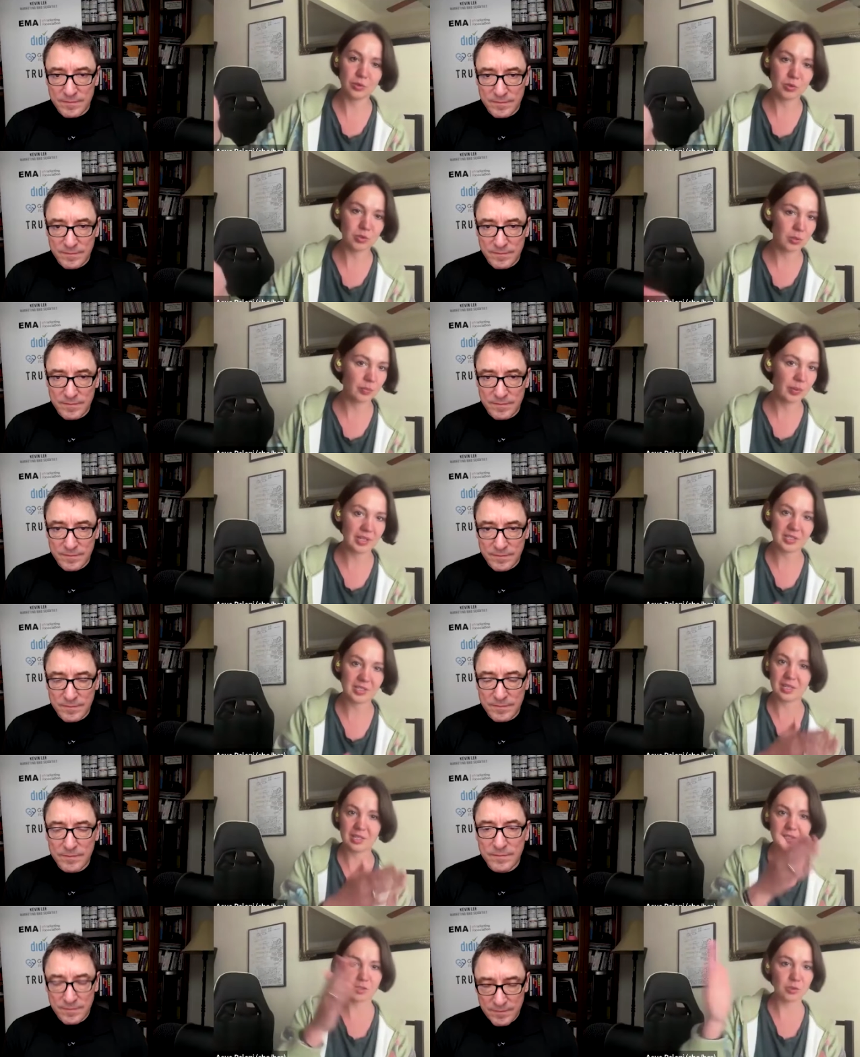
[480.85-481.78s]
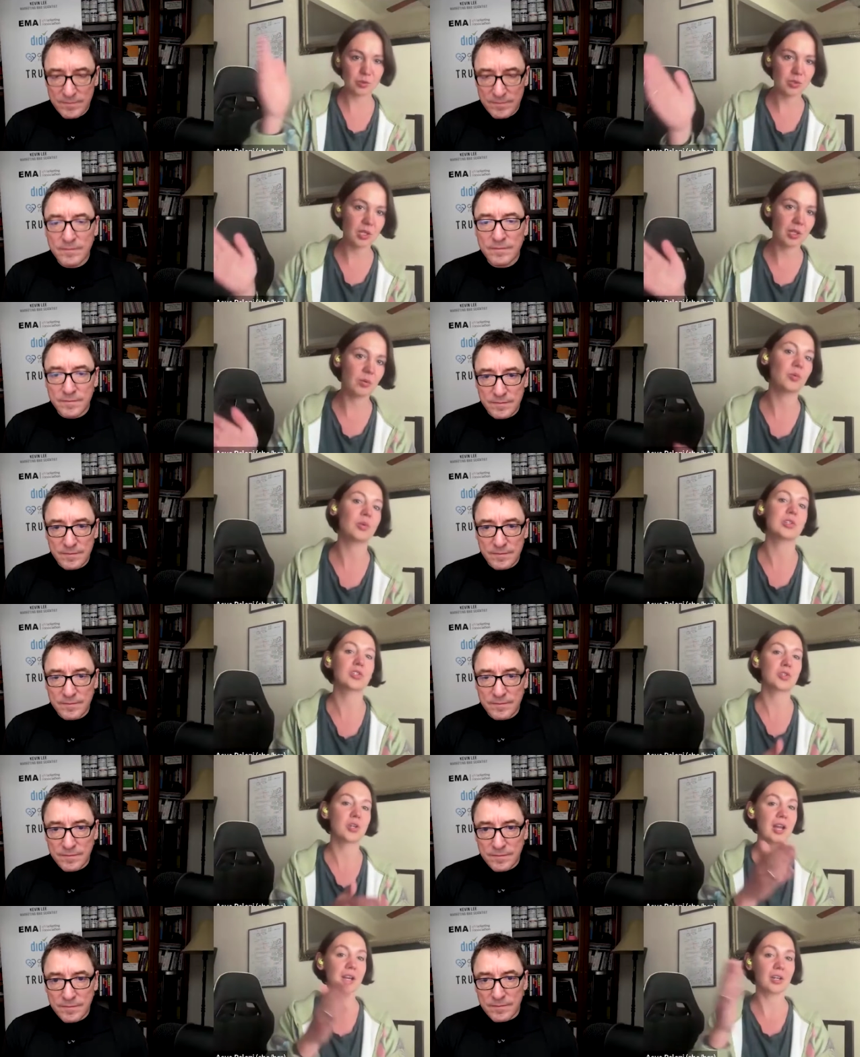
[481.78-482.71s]
Speaker 1: user base that's using one
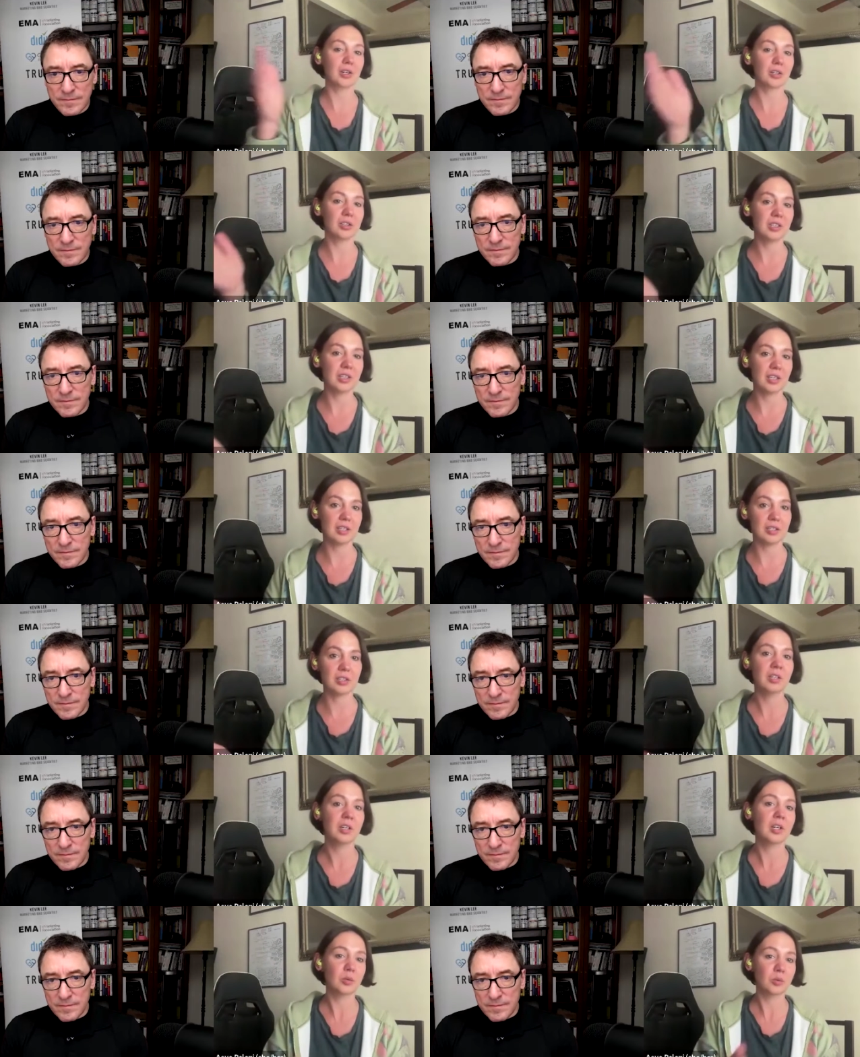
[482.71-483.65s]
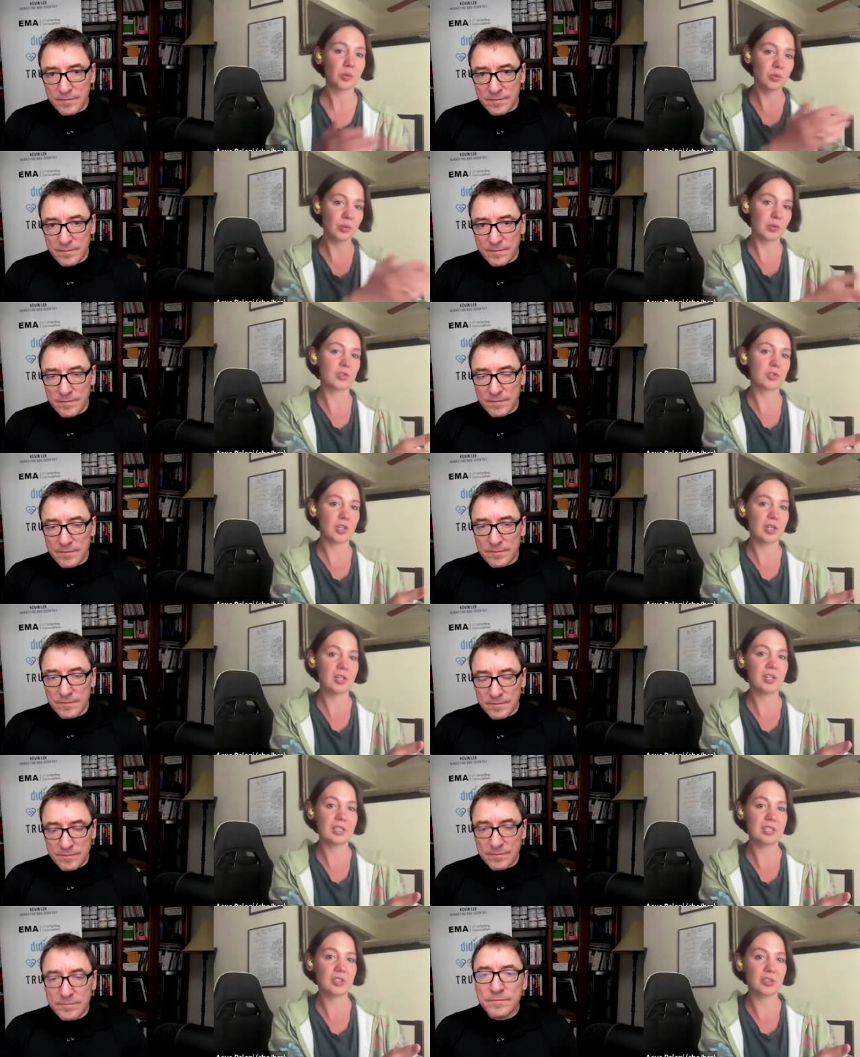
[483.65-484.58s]
tracker or the other, we will try
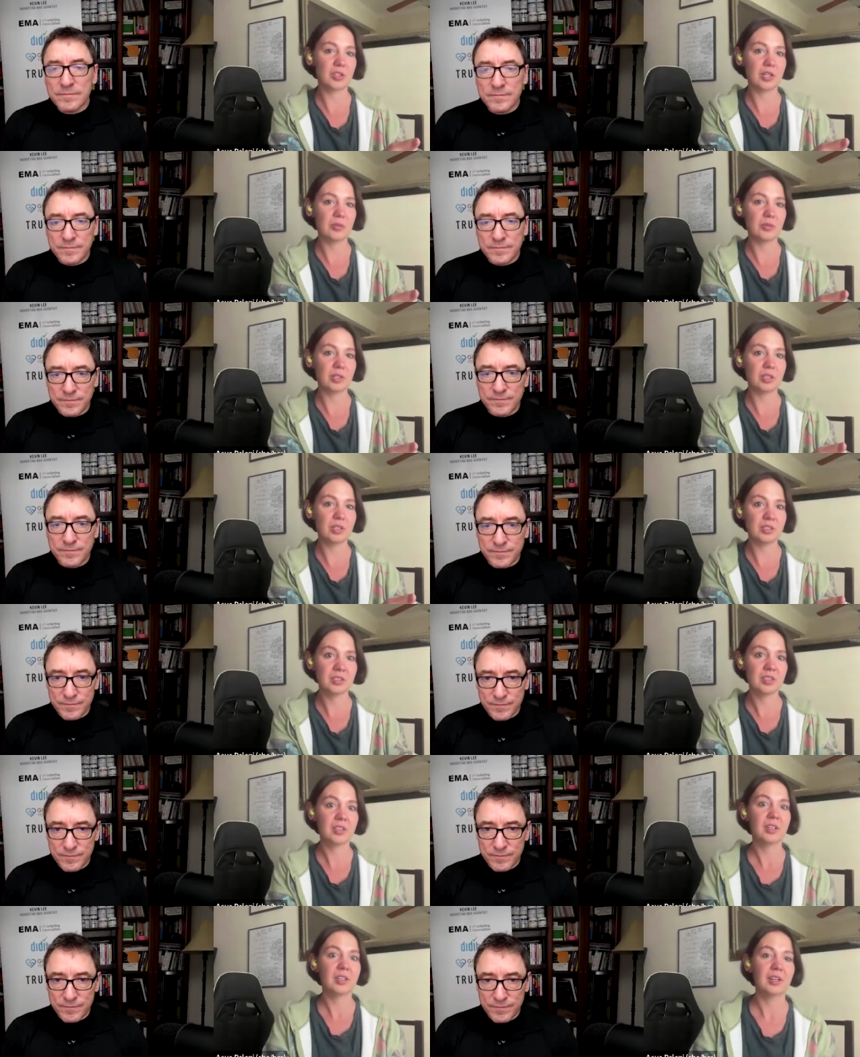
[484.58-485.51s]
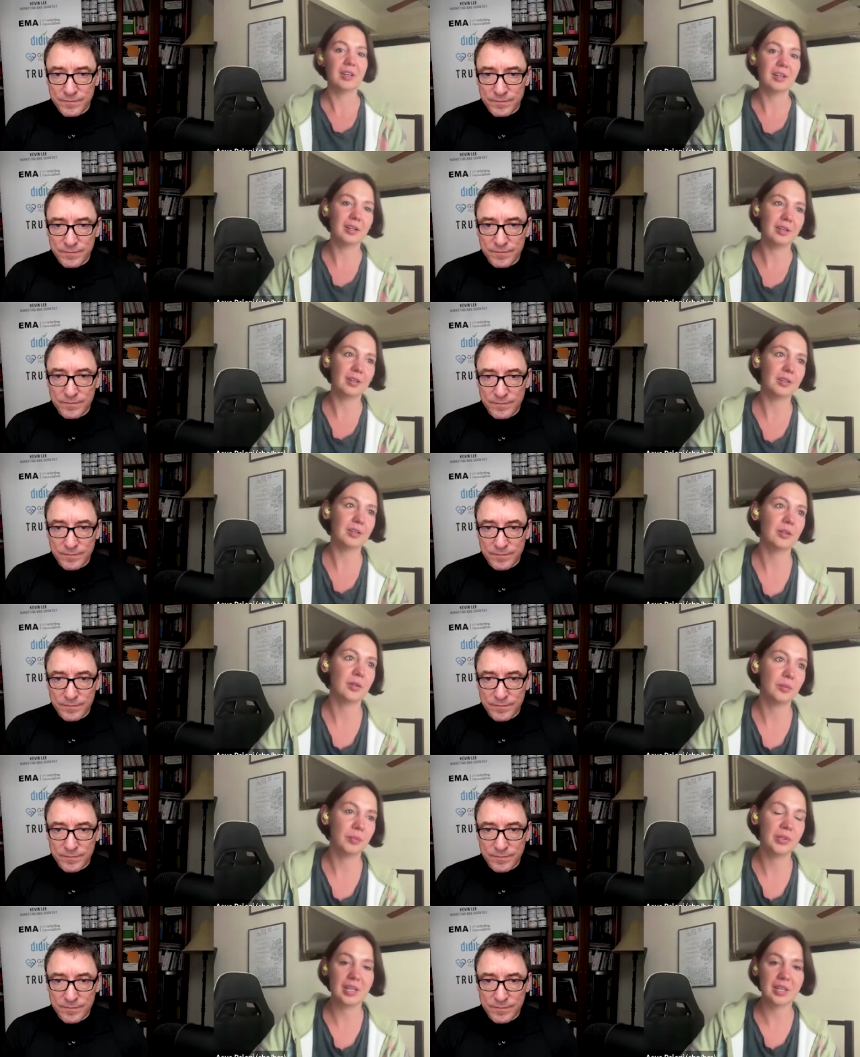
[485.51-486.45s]
to integrate with it.
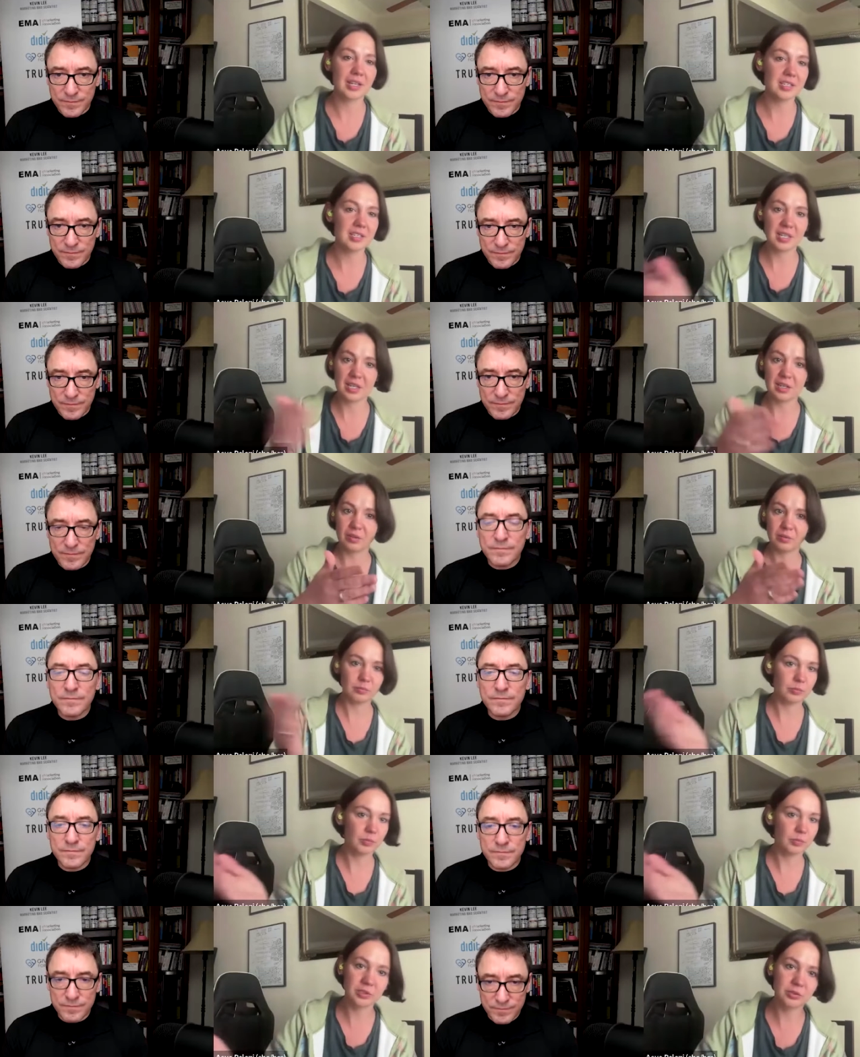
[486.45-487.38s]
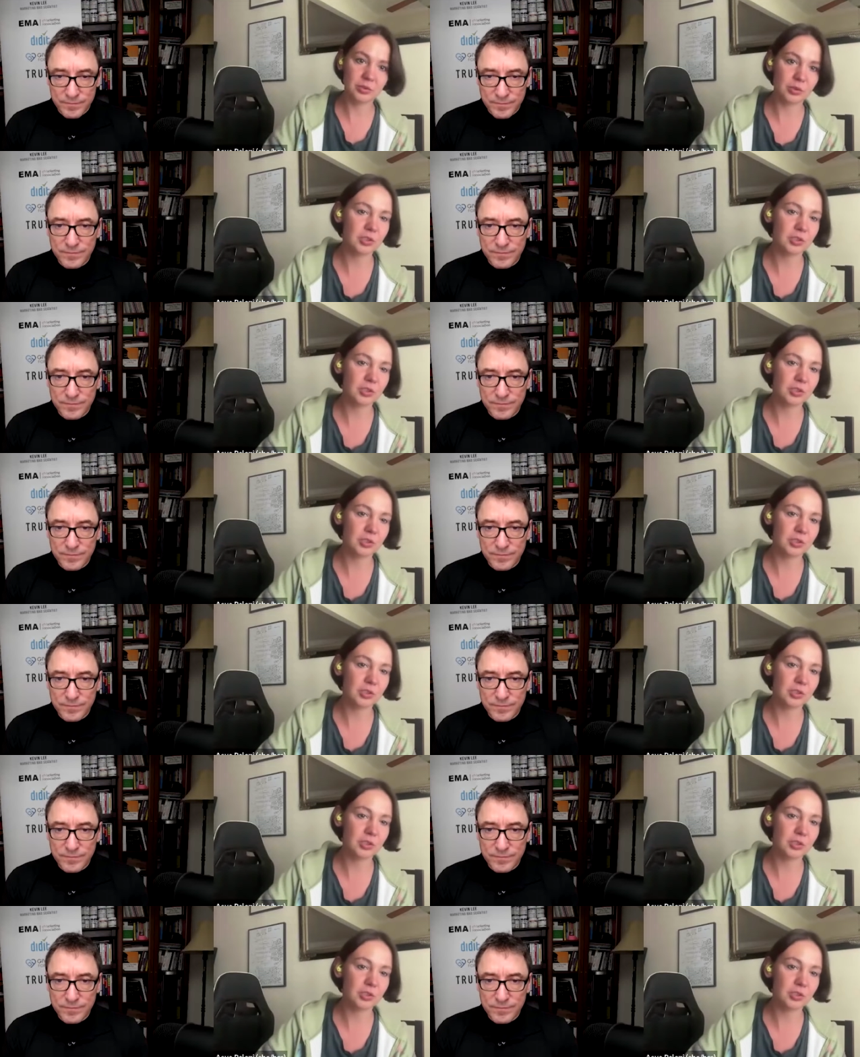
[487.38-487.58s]
but like I said, most of